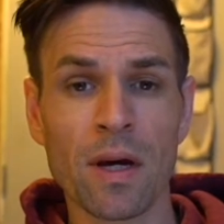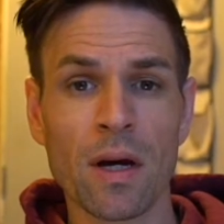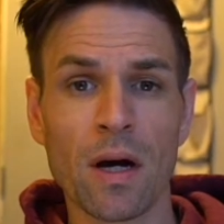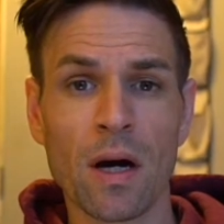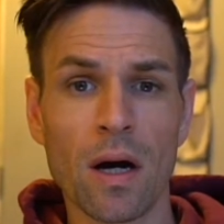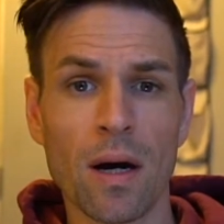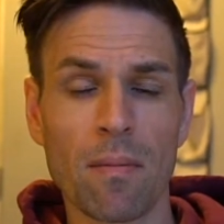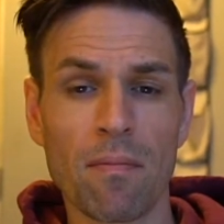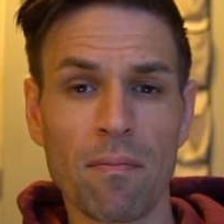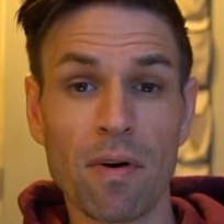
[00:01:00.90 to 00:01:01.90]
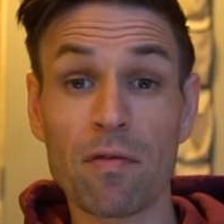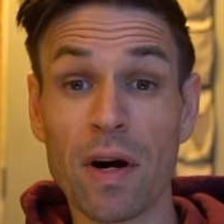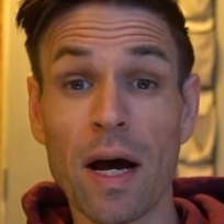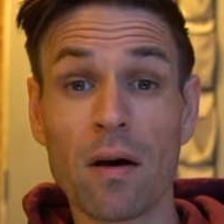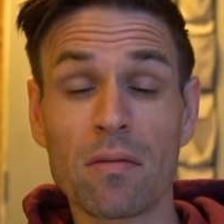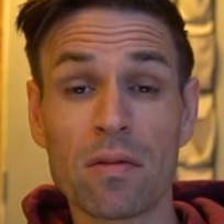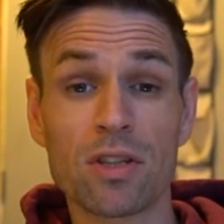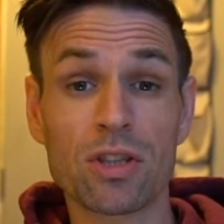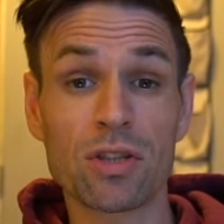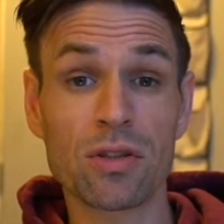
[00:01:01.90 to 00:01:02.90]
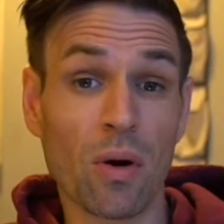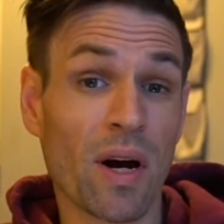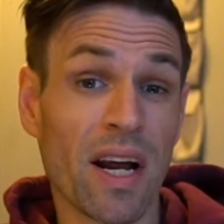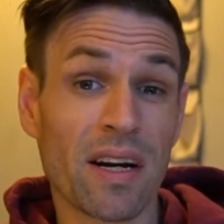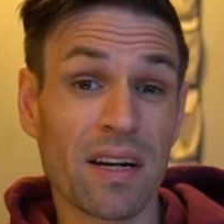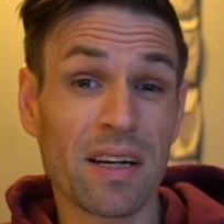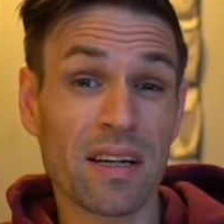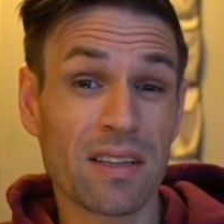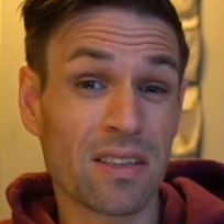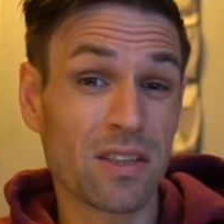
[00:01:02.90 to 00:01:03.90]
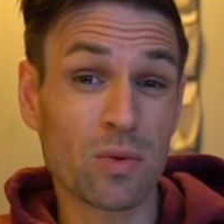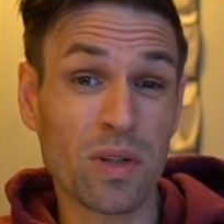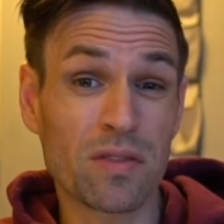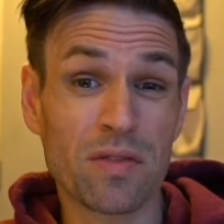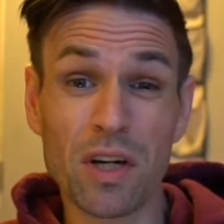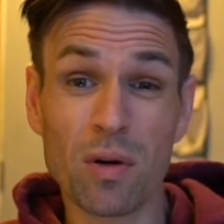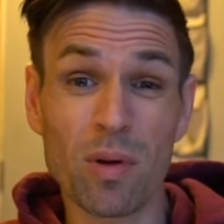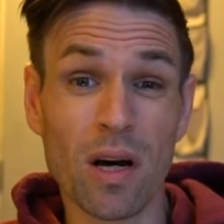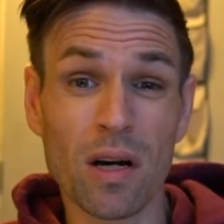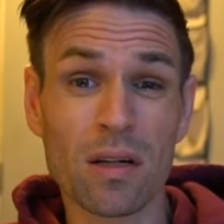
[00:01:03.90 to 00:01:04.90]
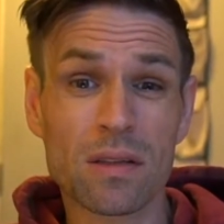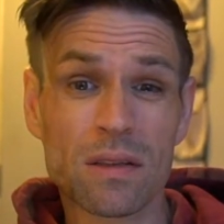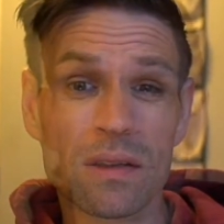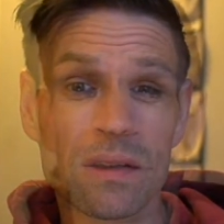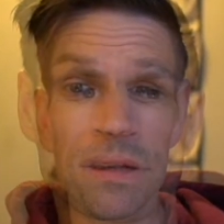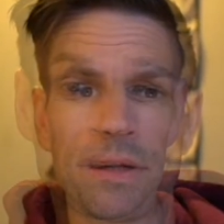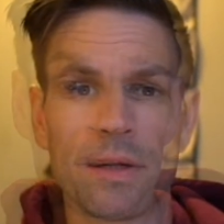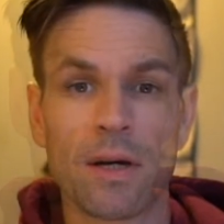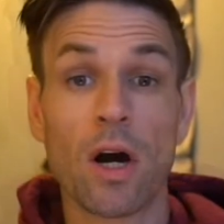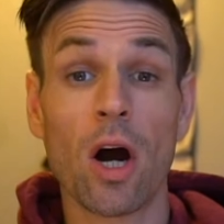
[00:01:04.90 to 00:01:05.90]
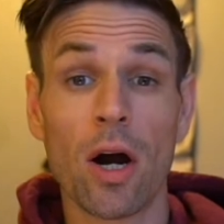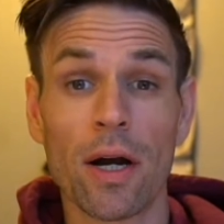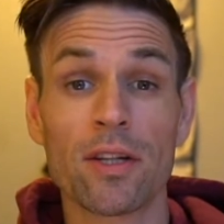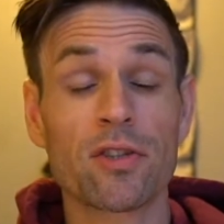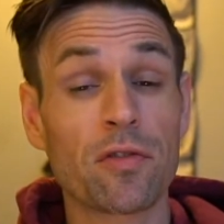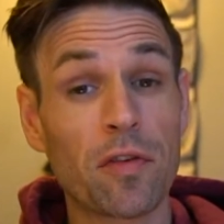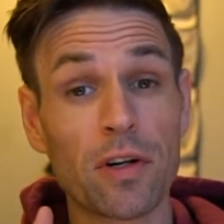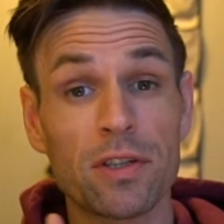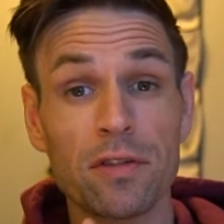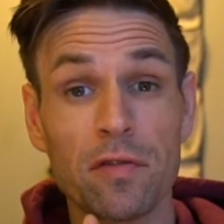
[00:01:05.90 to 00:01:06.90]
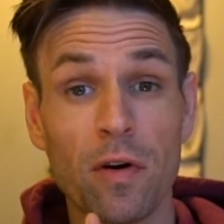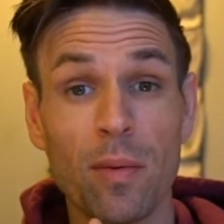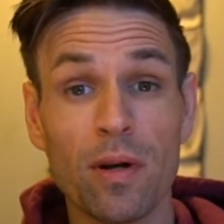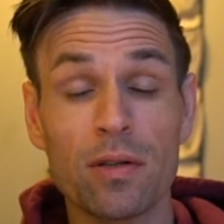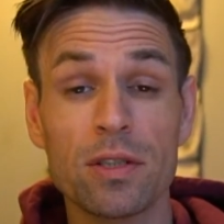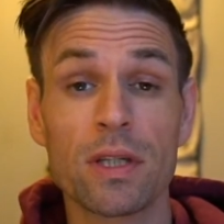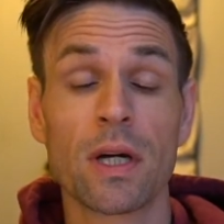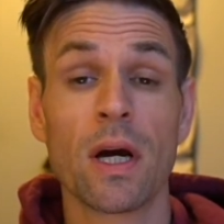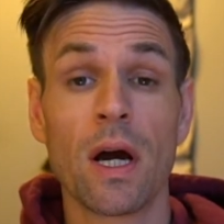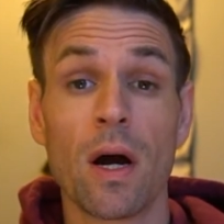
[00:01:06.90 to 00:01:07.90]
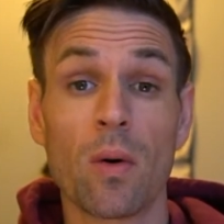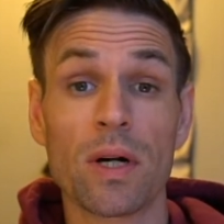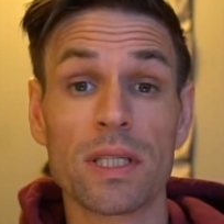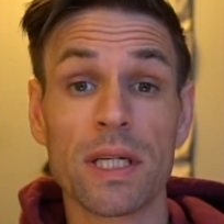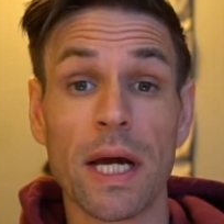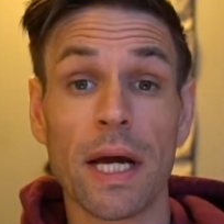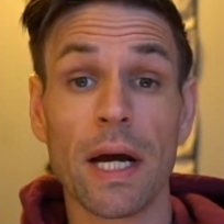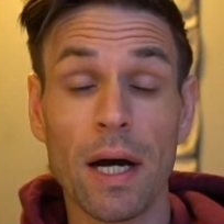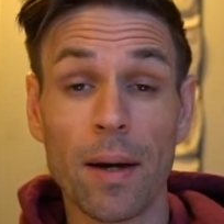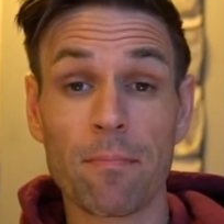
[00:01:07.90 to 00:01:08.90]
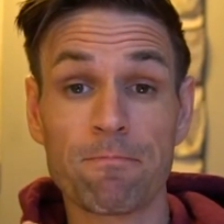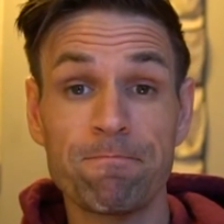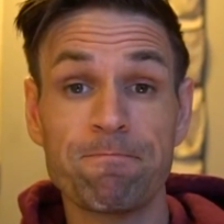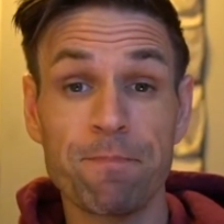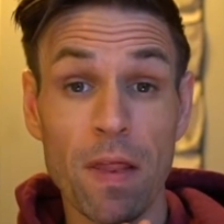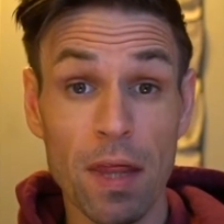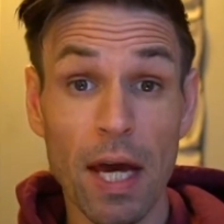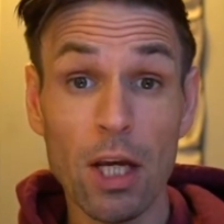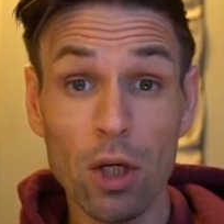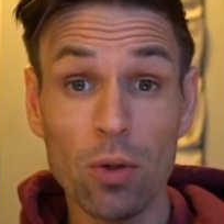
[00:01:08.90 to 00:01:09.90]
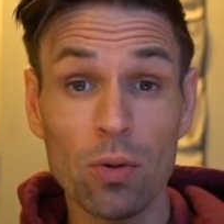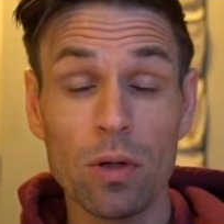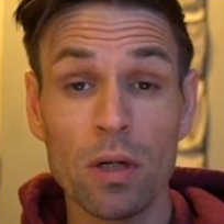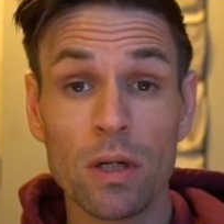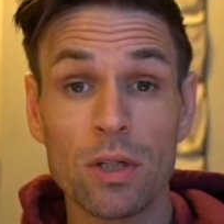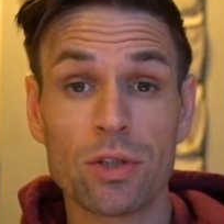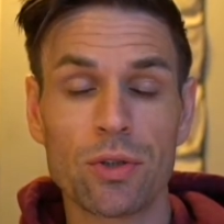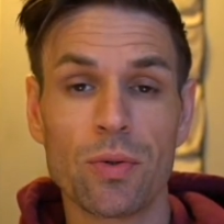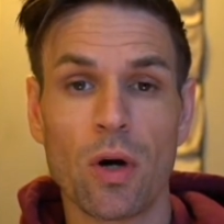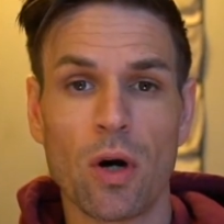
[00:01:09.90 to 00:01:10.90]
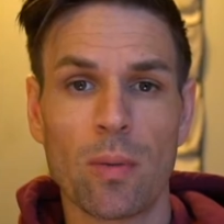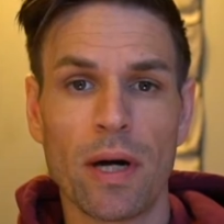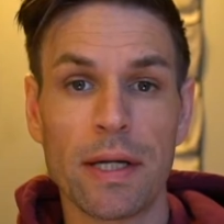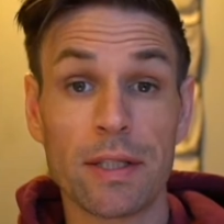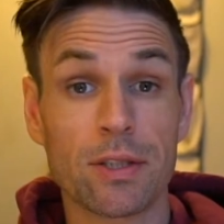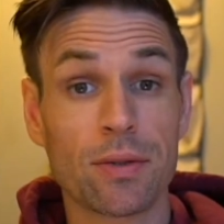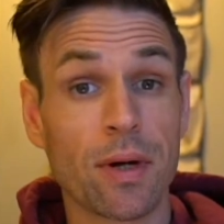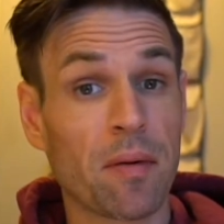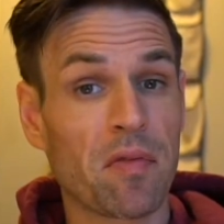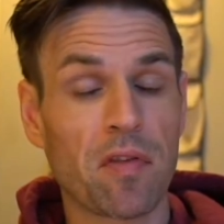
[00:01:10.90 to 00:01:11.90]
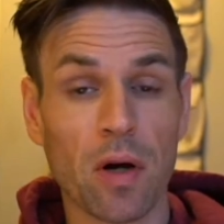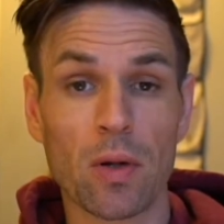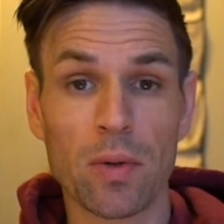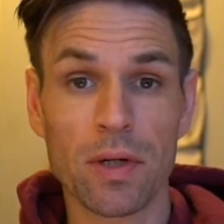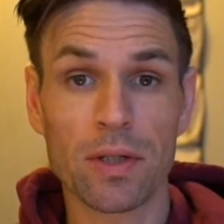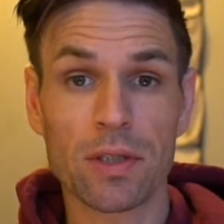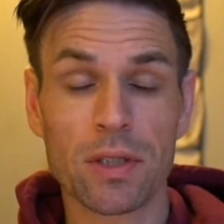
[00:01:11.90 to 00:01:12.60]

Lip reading: But for now, let's just go ahead and get into this week's video blog. Alright, so first and foremost, I want to say thank you to all my Instagram followers,